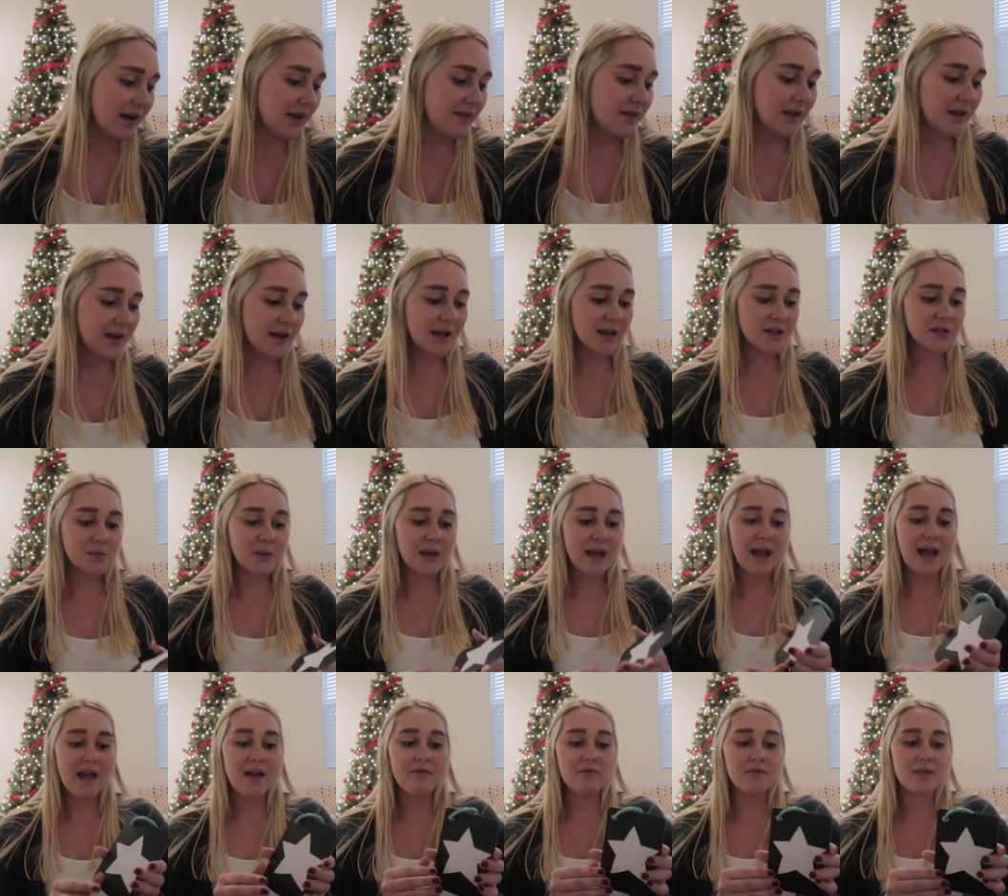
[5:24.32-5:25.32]
And then next we
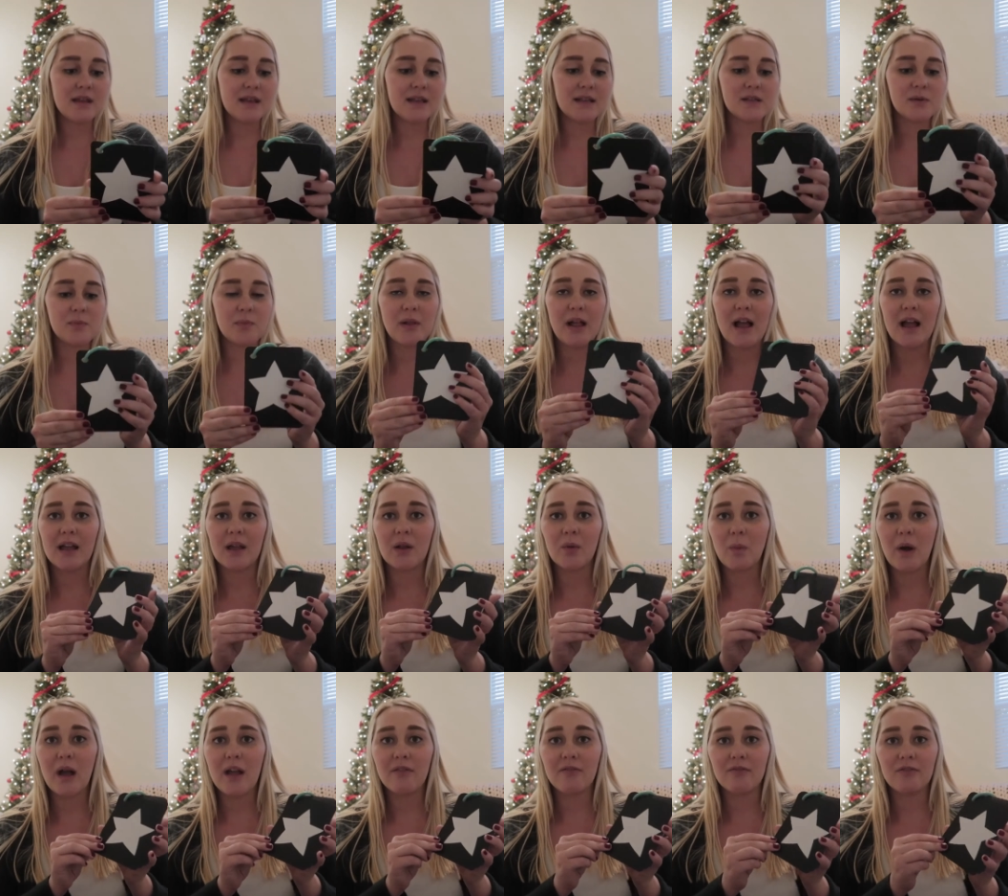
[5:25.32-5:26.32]
have these black
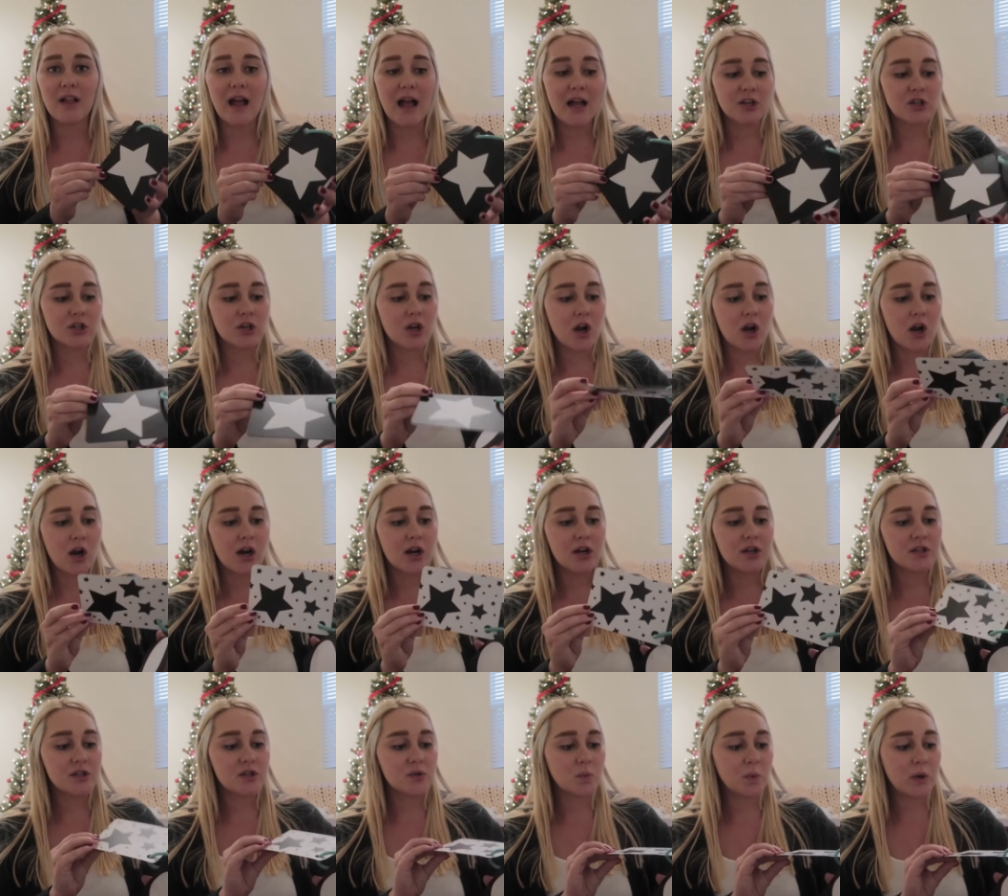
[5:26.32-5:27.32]
and white flash
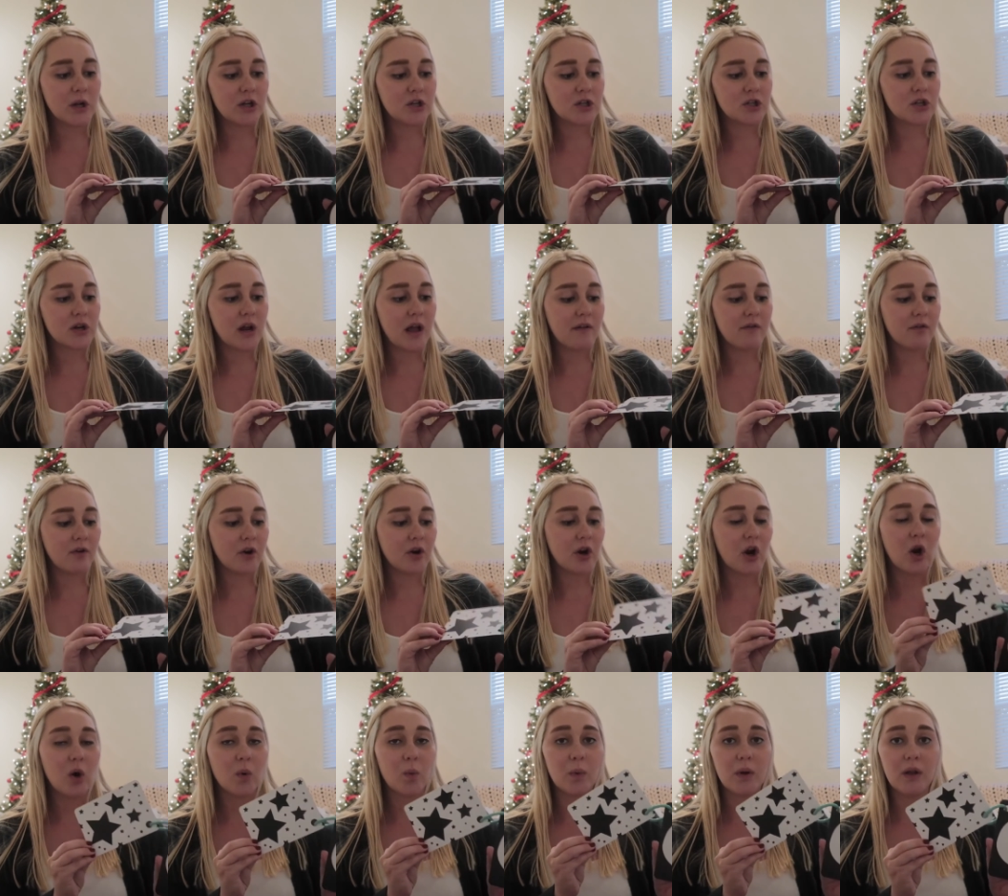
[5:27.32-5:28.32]
cards, which I've heard
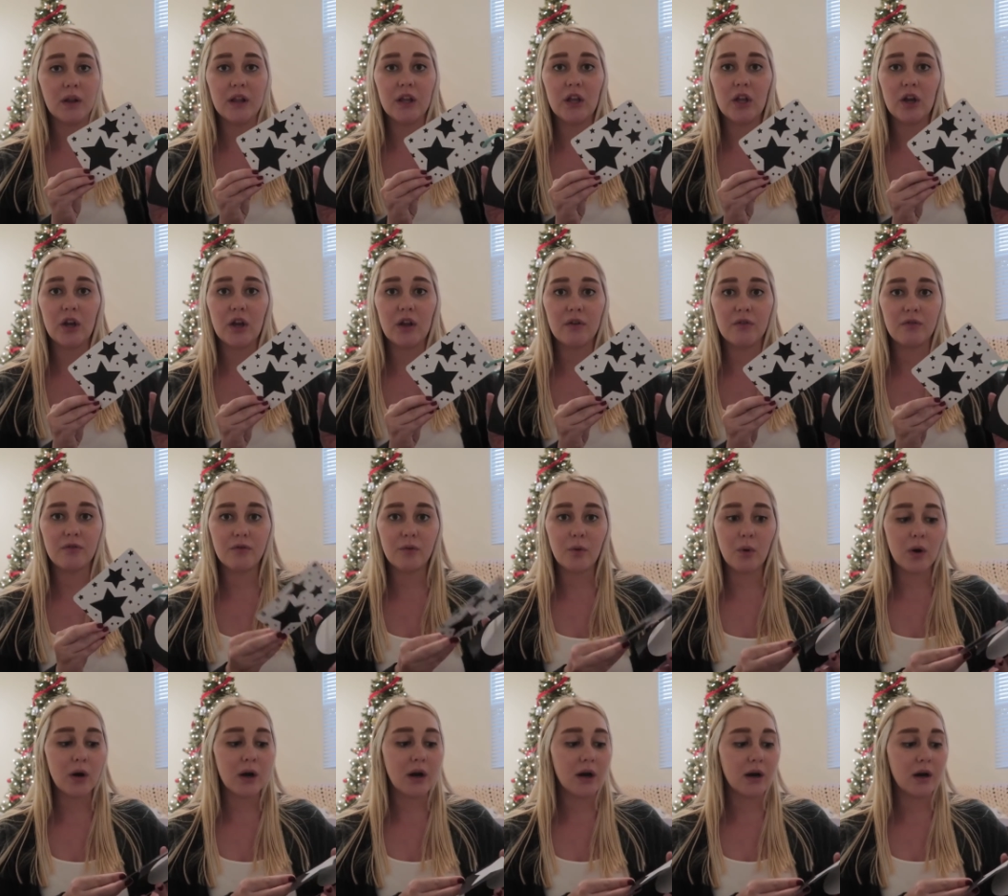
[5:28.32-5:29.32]
are really good
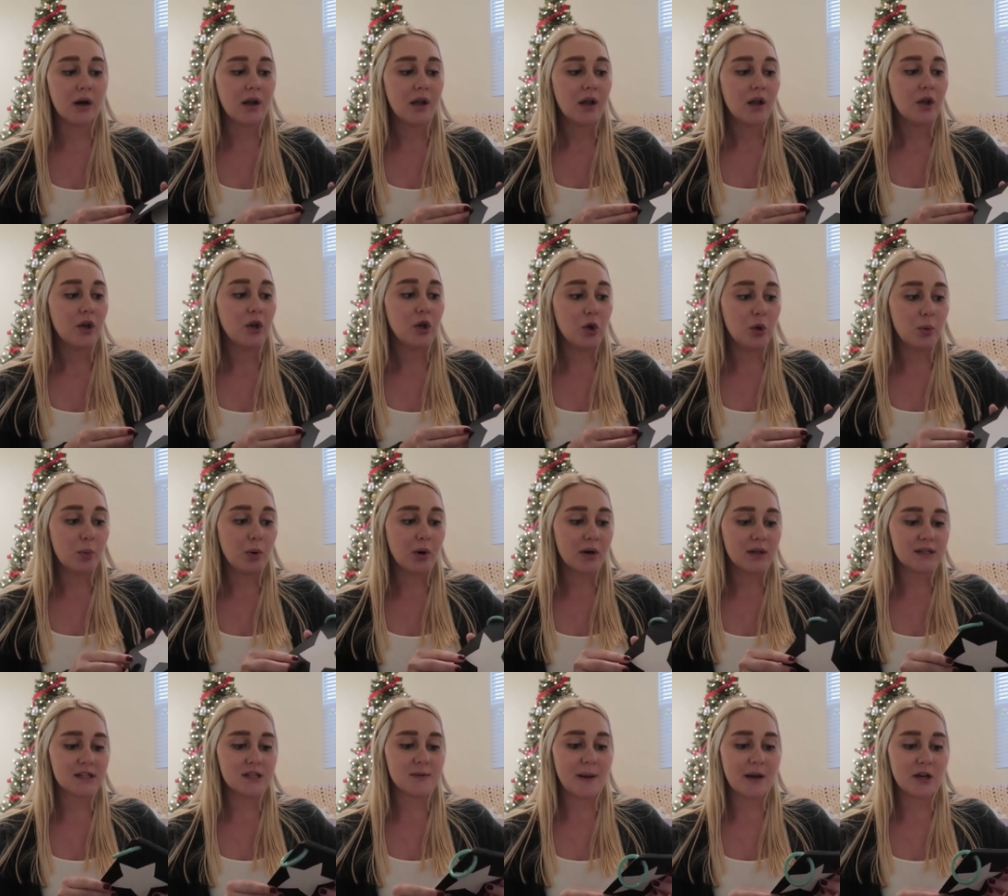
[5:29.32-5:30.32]
for
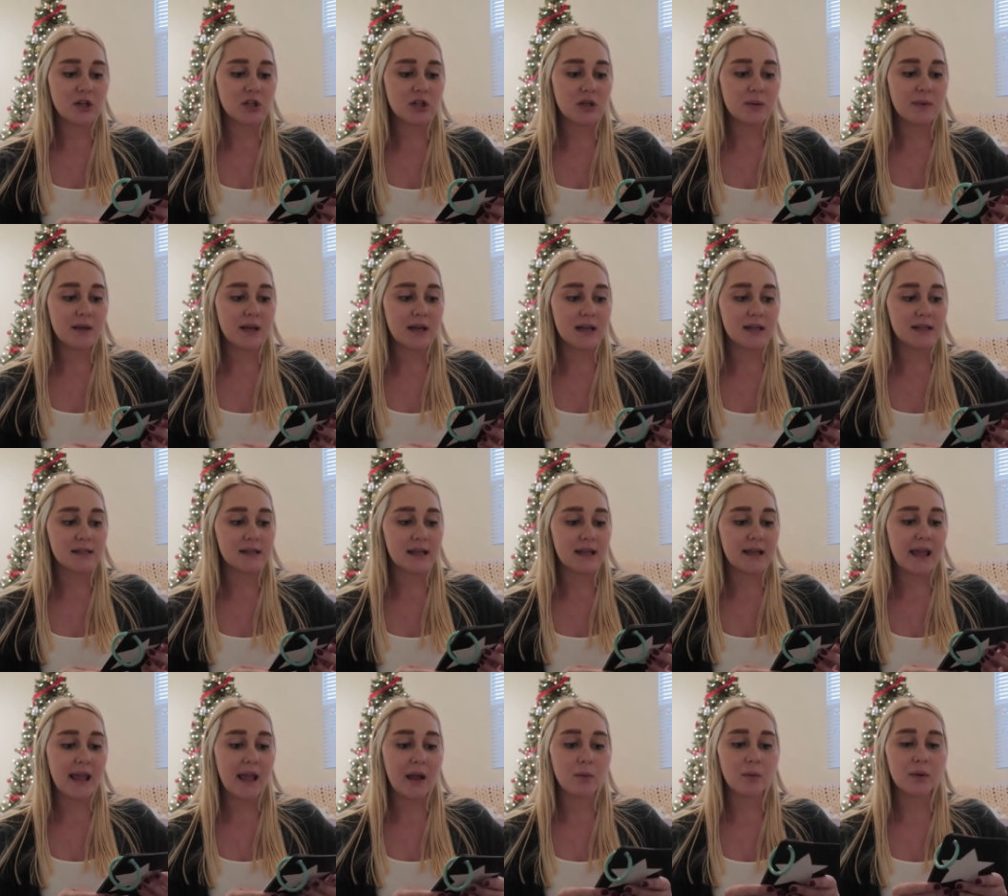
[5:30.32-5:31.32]
newborns, especially because they
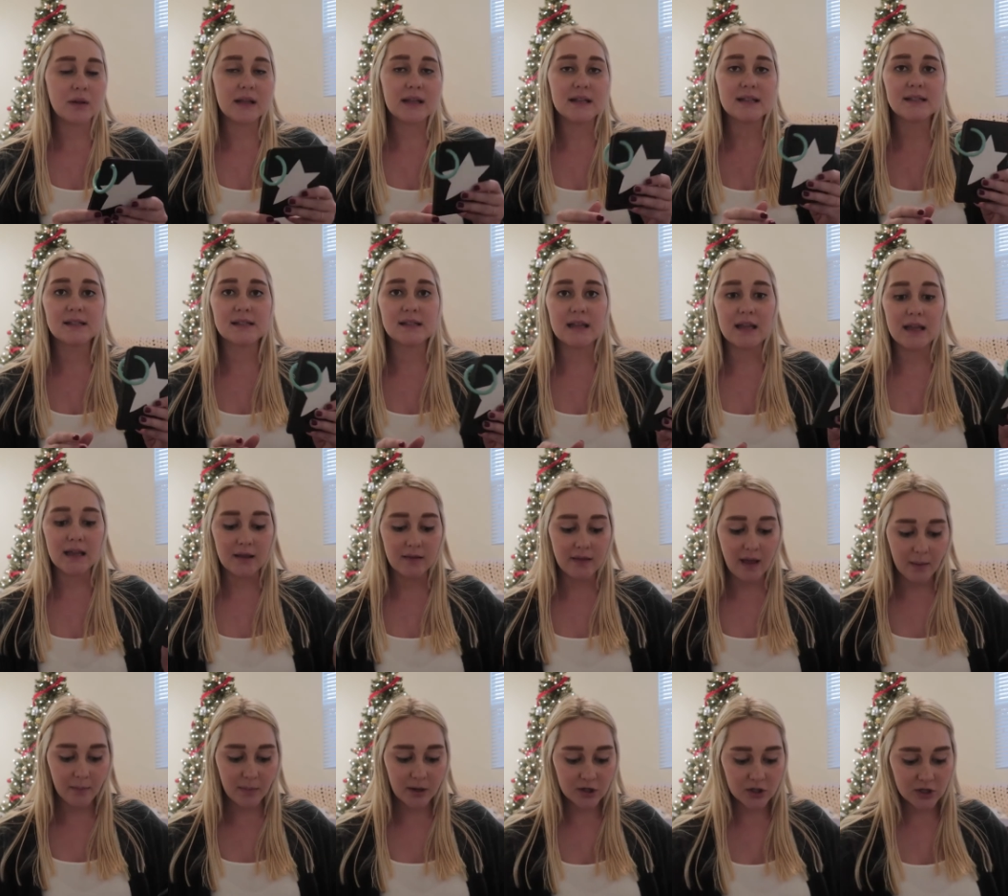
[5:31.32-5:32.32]
can't really see
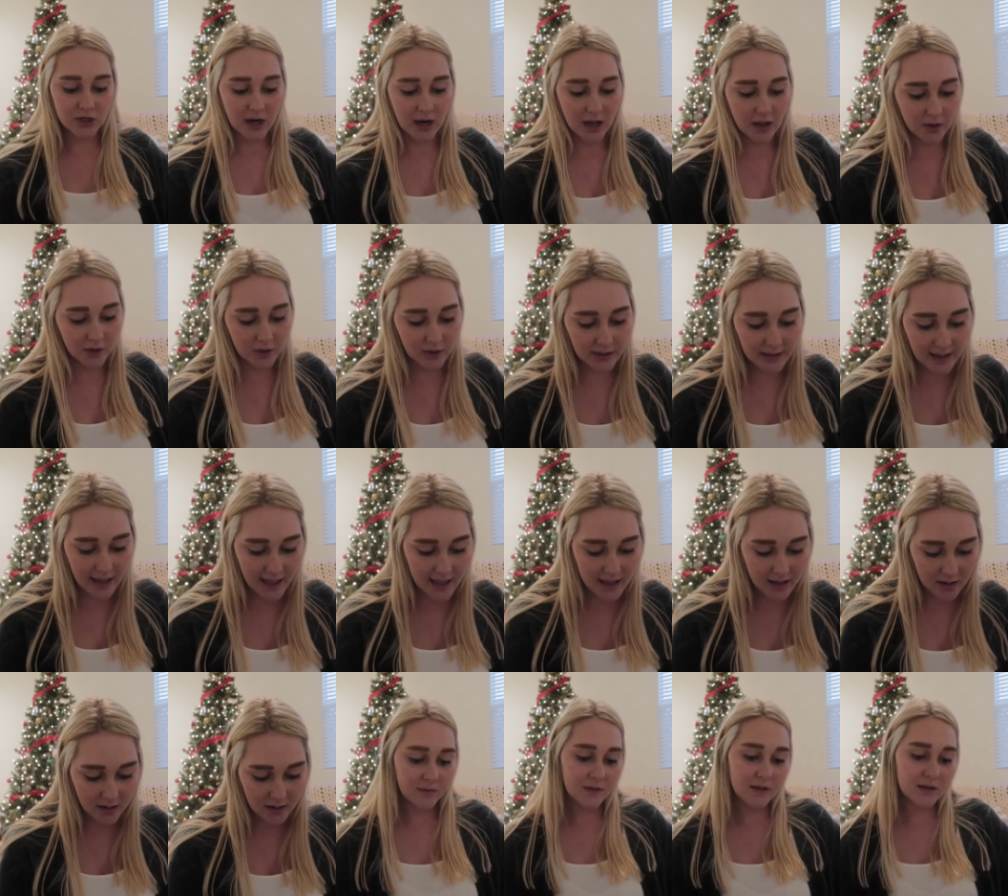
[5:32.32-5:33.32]
that much color yet.